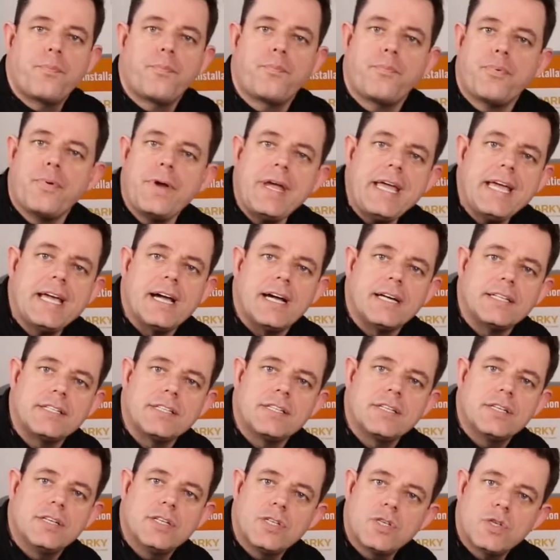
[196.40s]

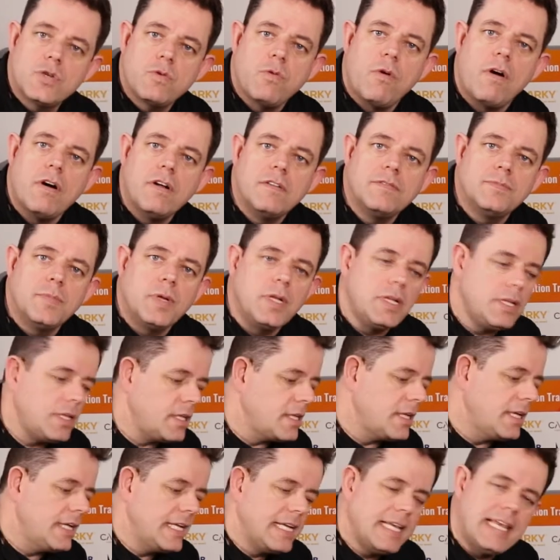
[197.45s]
pre-cut 12
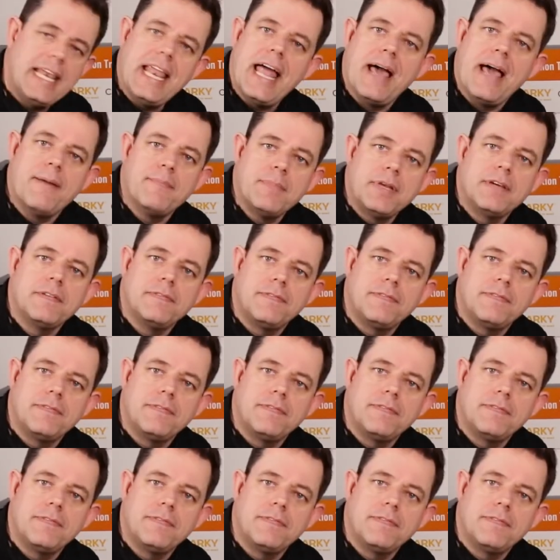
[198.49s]
mil laminate